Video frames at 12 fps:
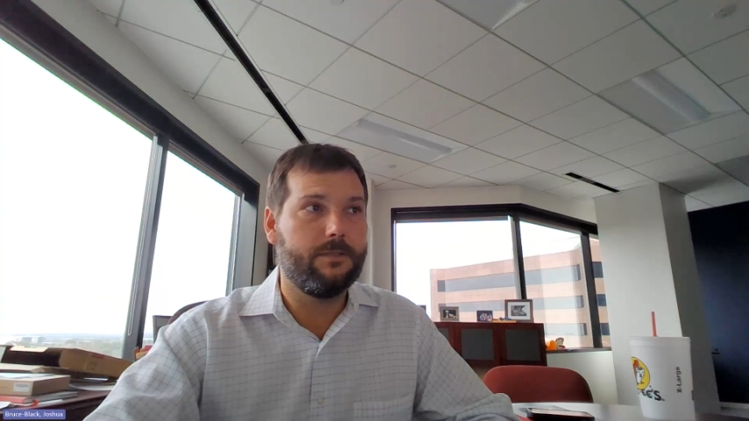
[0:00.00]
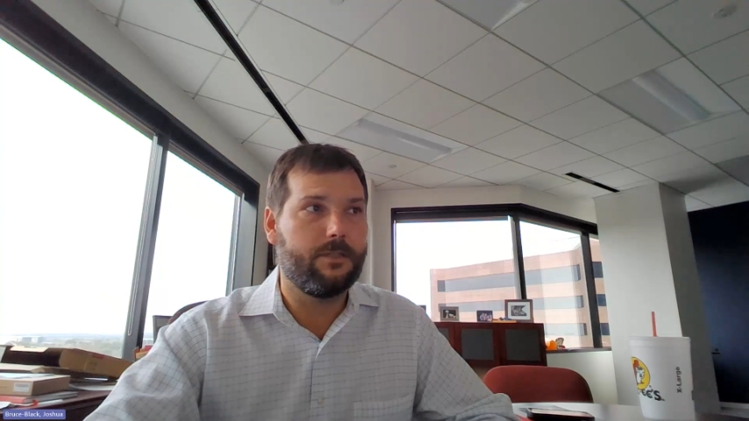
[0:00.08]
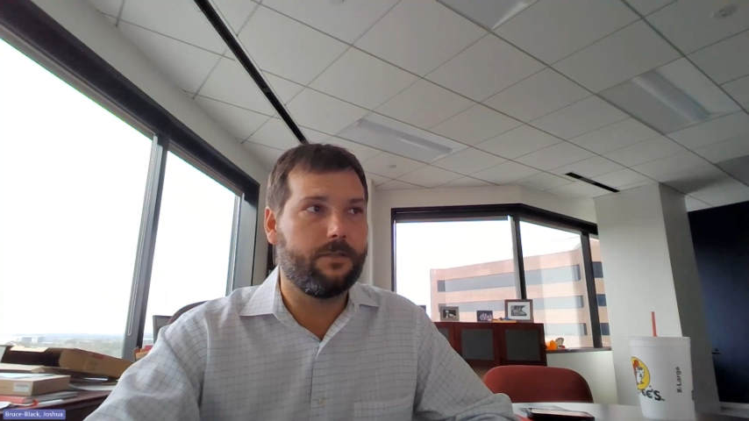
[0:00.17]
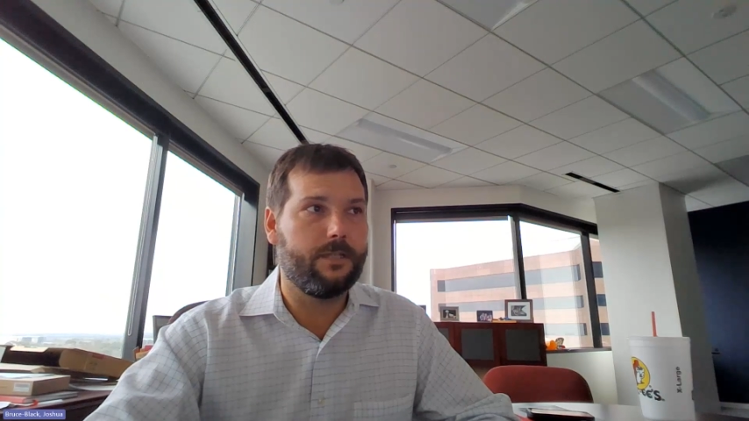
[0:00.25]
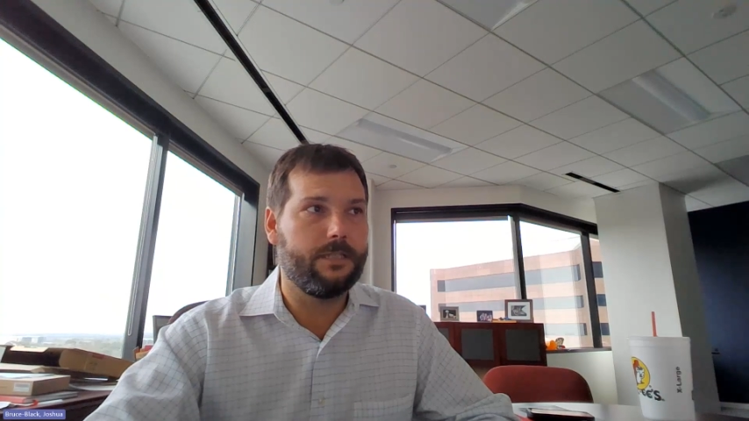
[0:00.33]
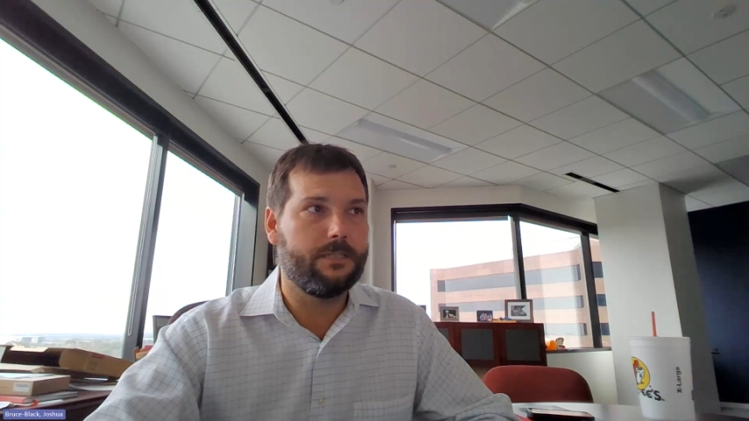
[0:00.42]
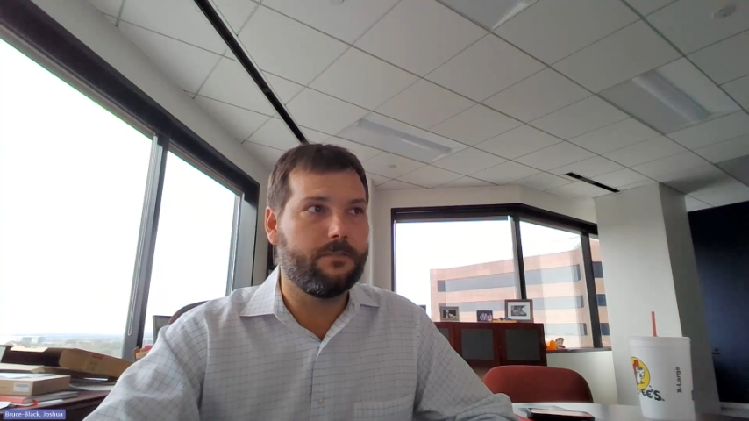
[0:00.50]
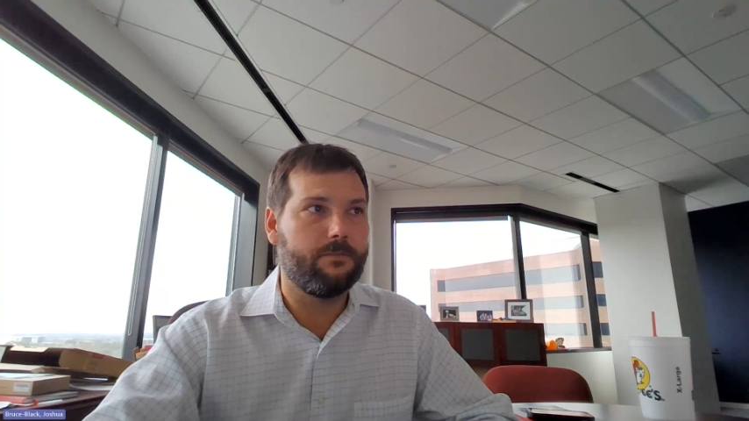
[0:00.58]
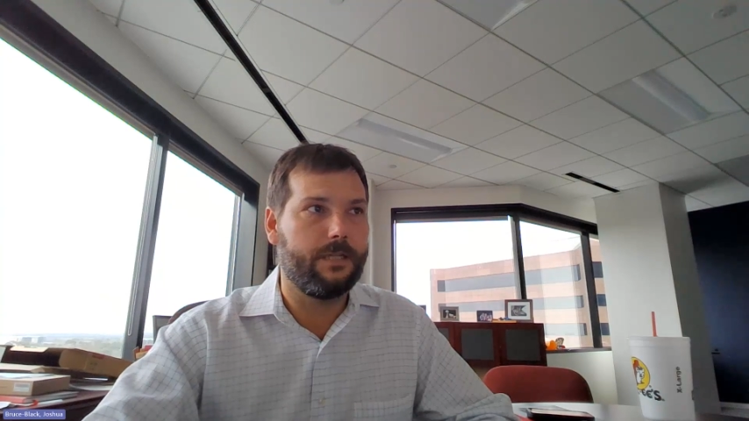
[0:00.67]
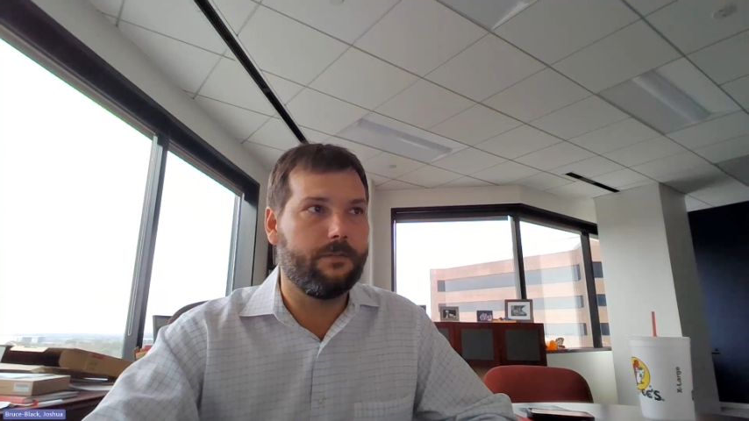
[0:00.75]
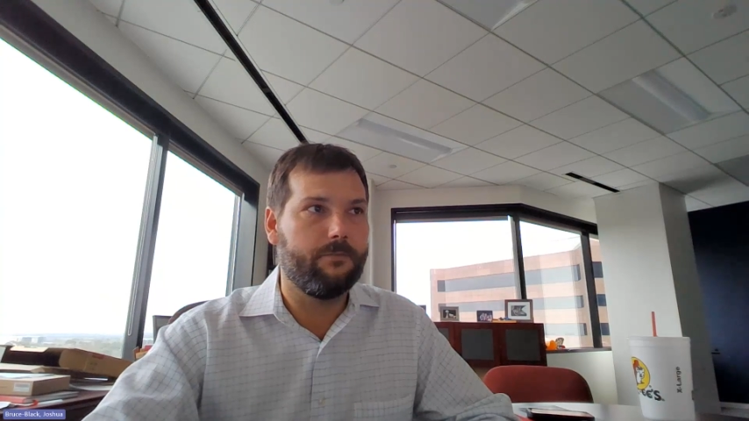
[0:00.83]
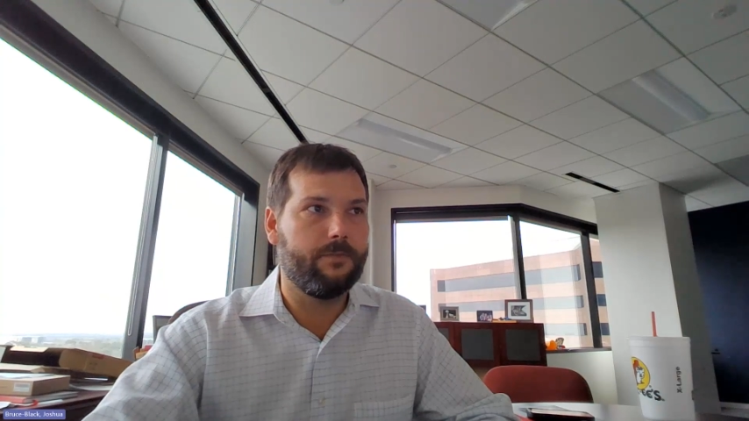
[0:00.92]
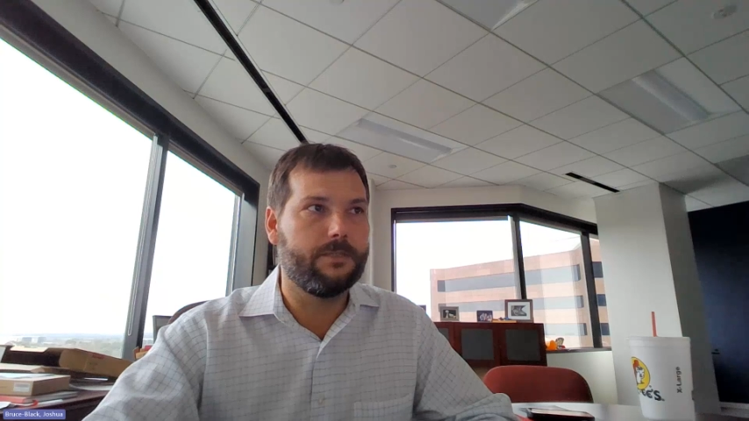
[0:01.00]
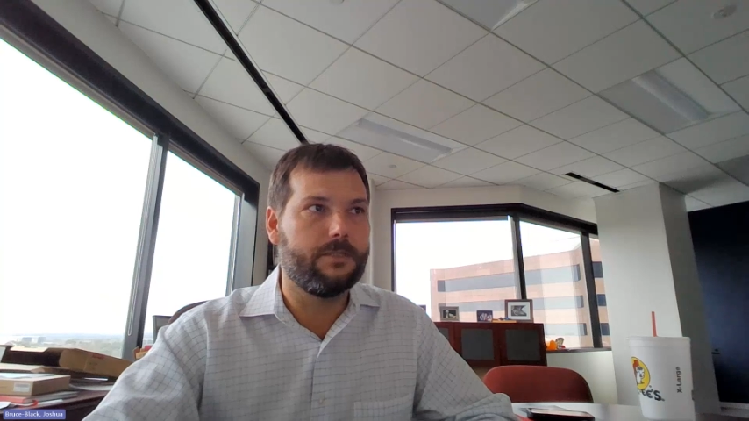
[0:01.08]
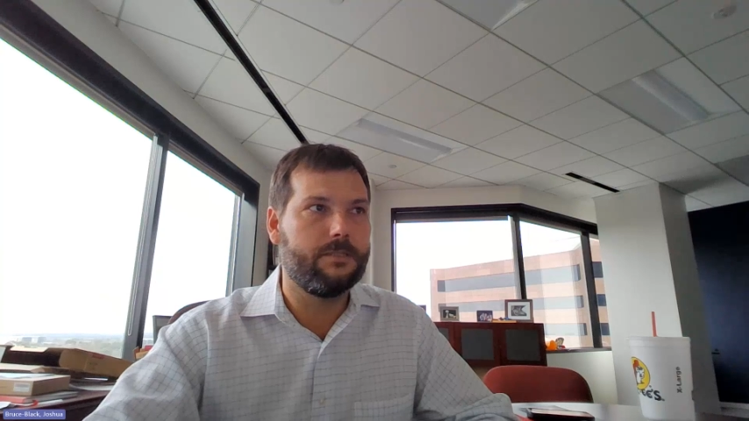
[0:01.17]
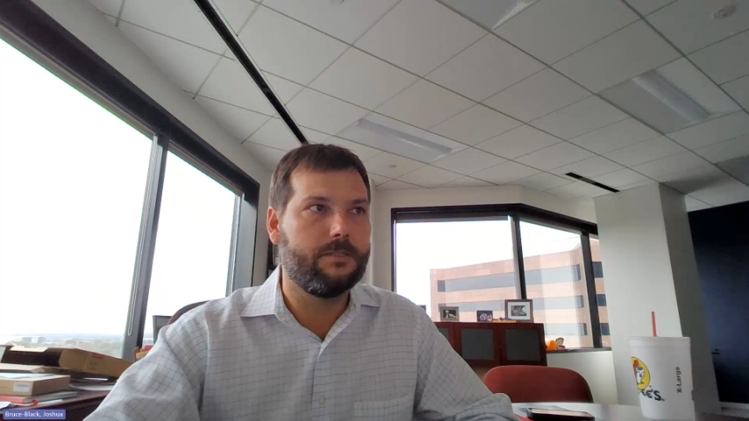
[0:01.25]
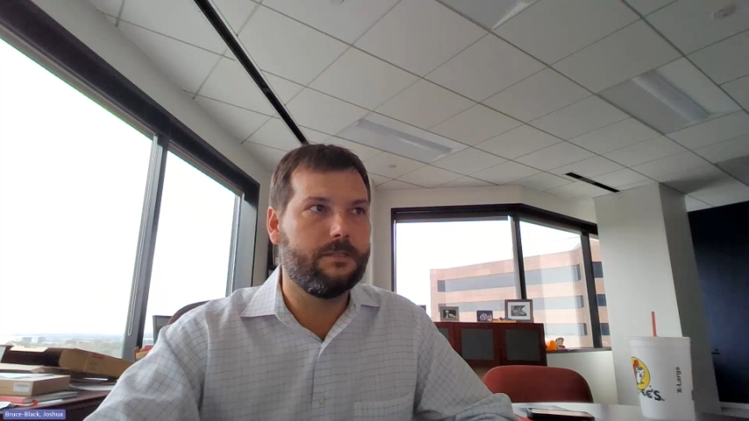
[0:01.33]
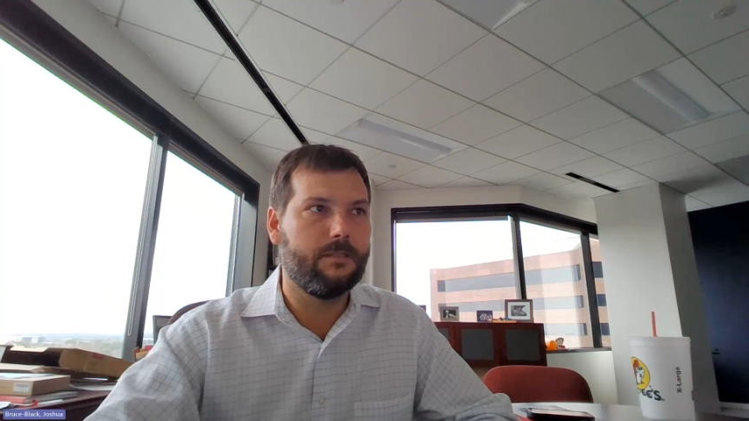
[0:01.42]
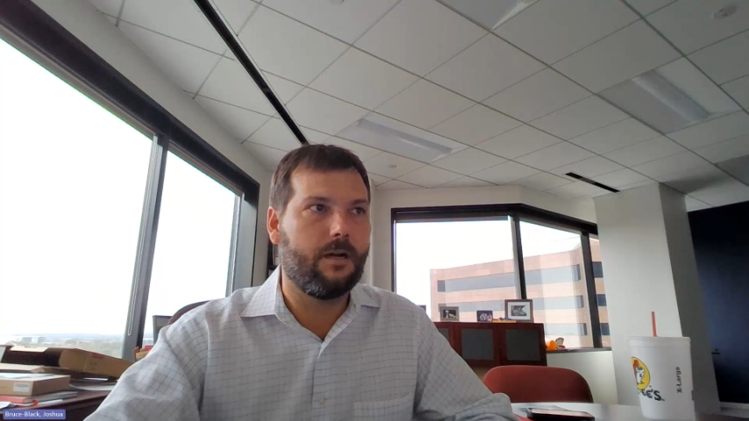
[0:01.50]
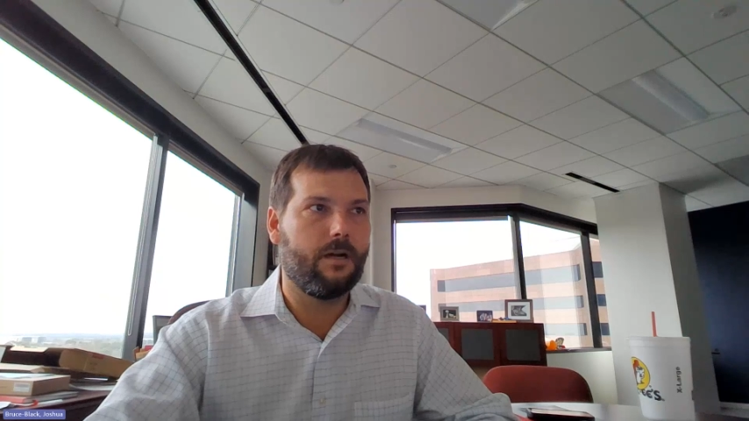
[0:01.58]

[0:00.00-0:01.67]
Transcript: generation rate, which